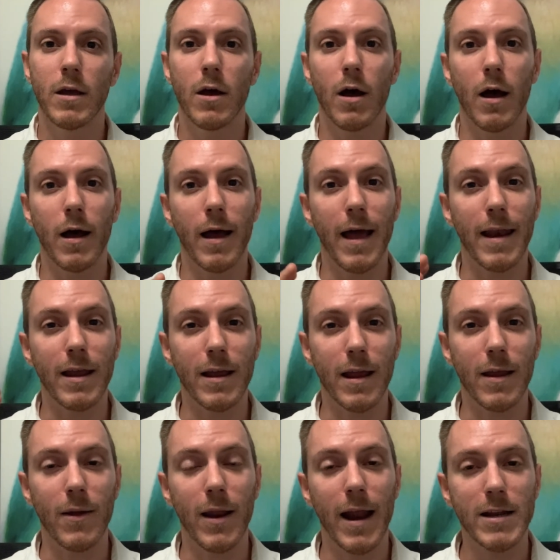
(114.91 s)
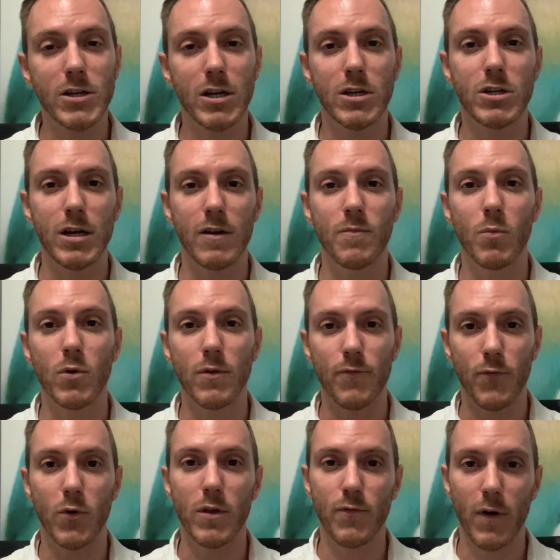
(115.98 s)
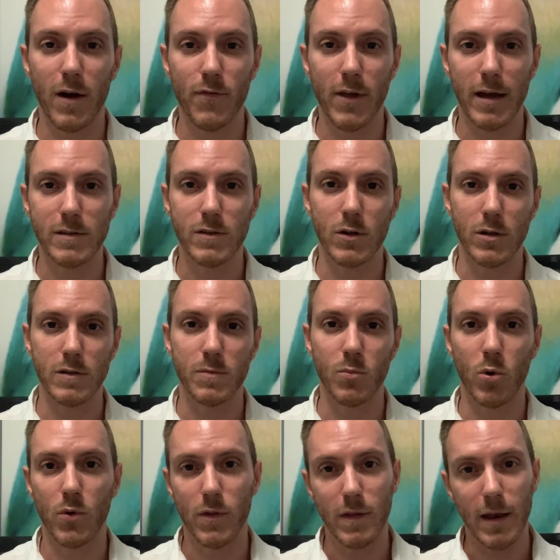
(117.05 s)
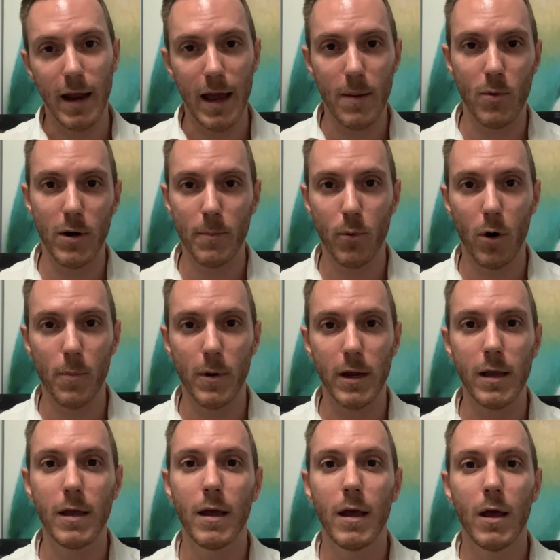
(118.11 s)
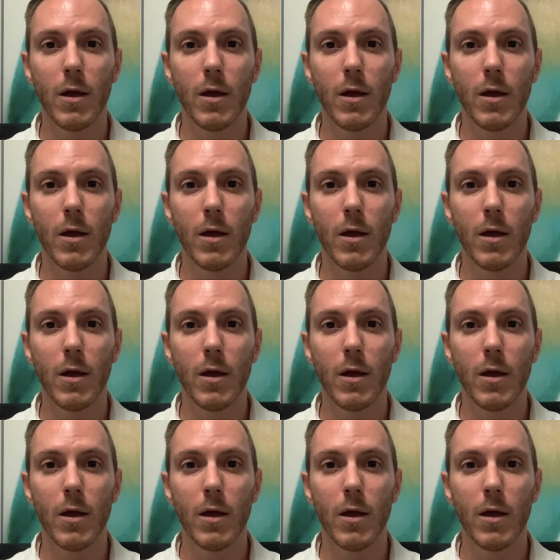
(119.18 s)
and it actually achieved more than $45,000 more than the neighboring property,